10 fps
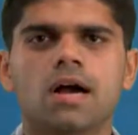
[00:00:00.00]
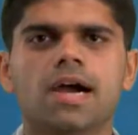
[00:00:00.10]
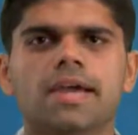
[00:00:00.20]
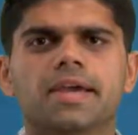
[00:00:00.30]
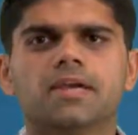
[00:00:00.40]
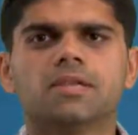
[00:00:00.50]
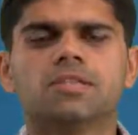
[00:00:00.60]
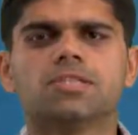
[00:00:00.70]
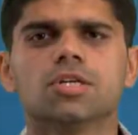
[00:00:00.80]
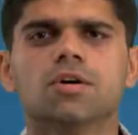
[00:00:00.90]
Hi.
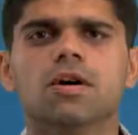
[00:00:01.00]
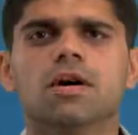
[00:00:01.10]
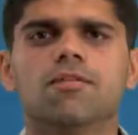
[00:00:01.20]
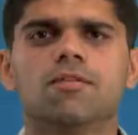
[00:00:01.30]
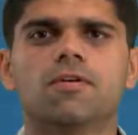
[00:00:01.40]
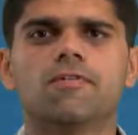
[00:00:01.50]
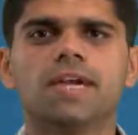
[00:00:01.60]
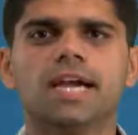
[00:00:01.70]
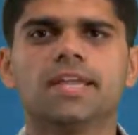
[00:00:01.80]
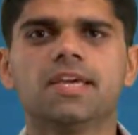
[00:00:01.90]
For
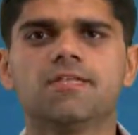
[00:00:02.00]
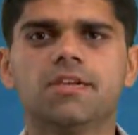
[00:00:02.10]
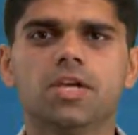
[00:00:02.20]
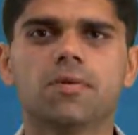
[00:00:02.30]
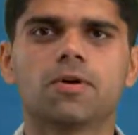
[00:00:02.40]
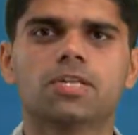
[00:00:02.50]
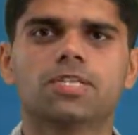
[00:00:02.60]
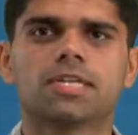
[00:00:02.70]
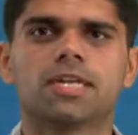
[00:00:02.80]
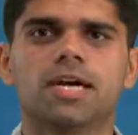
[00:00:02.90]
VIDL video
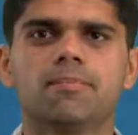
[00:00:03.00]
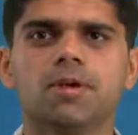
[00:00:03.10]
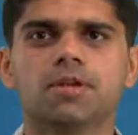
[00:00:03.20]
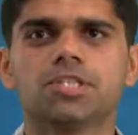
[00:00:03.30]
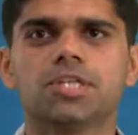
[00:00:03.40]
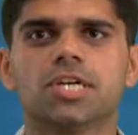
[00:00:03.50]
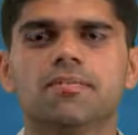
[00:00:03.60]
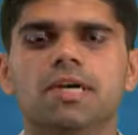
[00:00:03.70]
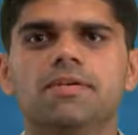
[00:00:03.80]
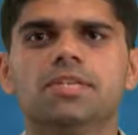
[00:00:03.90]
project, I'm going to share
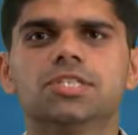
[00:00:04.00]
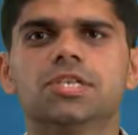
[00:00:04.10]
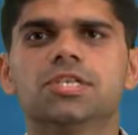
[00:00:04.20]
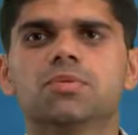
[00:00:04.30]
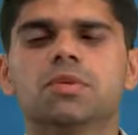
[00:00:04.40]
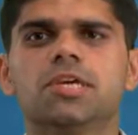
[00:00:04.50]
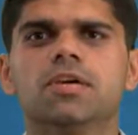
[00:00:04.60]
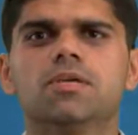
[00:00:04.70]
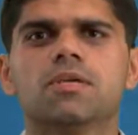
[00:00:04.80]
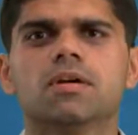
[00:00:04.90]
my research with
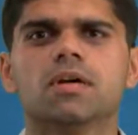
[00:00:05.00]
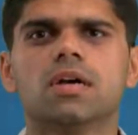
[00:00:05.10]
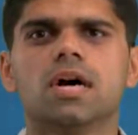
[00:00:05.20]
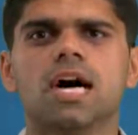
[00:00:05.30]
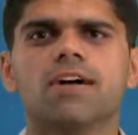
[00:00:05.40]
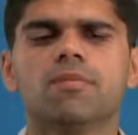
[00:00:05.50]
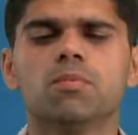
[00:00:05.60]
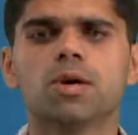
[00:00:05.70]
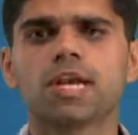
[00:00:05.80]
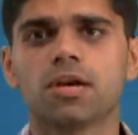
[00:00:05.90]
you. I've been
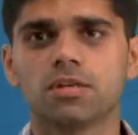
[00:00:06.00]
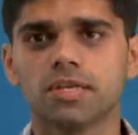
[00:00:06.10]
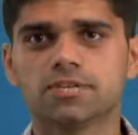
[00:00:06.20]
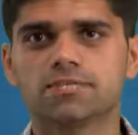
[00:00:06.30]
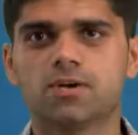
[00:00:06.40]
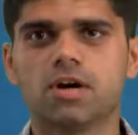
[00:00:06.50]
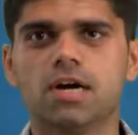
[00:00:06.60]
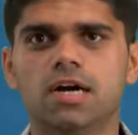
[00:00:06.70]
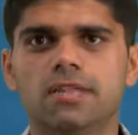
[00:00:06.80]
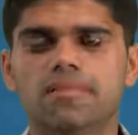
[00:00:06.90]
working on this for
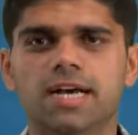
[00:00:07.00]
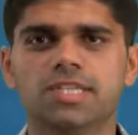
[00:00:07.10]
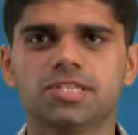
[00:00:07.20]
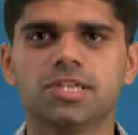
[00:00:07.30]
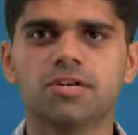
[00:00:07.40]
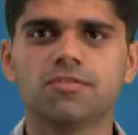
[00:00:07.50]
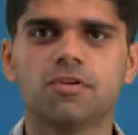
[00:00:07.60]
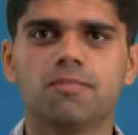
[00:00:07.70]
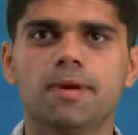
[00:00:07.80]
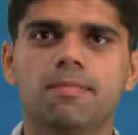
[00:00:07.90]
the past year
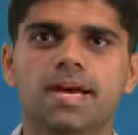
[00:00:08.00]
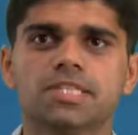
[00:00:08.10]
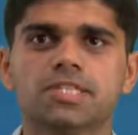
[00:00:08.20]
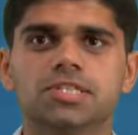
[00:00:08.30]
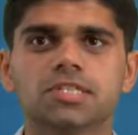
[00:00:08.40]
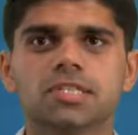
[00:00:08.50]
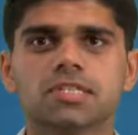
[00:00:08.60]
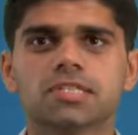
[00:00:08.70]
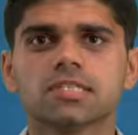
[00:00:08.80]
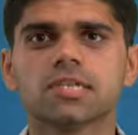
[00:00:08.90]
for my master's
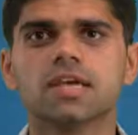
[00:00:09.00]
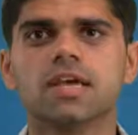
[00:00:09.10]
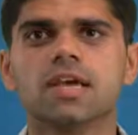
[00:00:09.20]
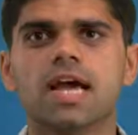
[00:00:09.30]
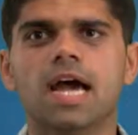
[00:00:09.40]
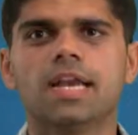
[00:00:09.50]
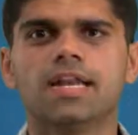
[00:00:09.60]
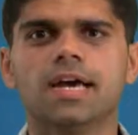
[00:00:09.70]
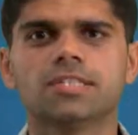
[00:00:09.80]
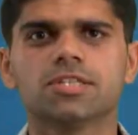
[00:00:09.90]
thesis, and it
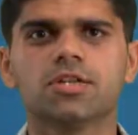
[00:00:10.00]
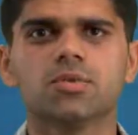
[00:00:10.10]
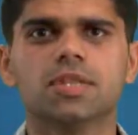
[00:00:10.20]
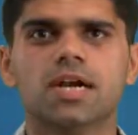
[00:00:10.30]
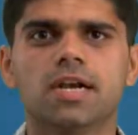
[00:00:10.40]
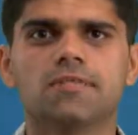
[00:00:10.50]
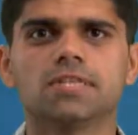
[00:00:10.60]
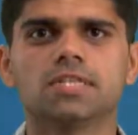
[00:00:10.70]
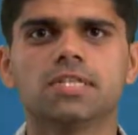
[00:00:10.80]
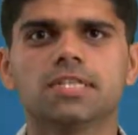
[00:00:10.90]
has to do with
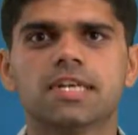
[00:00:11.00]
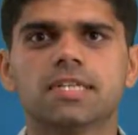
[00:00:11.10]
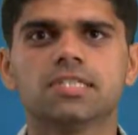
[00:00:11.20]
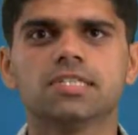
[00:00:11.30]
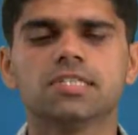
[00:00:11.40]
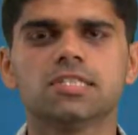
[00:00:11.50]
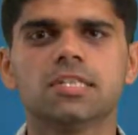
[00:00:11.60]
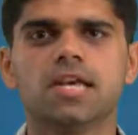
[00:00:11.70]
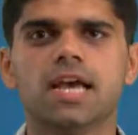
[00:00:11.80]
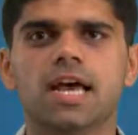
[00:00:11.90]
artificial intelligence
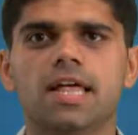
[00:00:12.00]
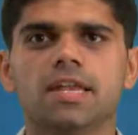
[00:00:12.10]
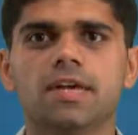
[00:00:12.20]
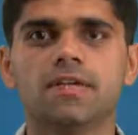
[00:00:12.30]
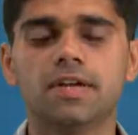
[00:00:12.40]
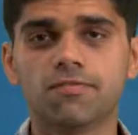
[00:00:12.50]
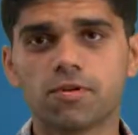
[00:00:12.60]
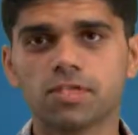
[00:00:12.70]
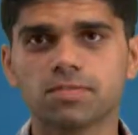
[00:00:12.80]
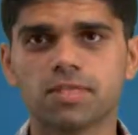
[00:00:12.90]
and
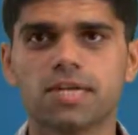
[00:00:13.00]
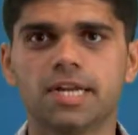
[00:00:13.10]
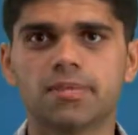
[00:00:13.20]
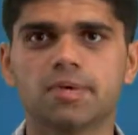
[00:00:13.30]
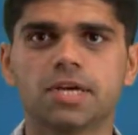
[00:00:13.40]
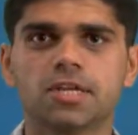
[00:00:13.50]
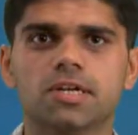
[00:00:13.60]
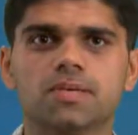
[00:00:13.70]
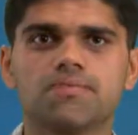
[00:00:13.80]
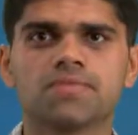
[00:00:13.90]
reinforcement learning in
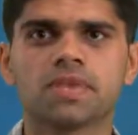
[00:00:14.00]
particular.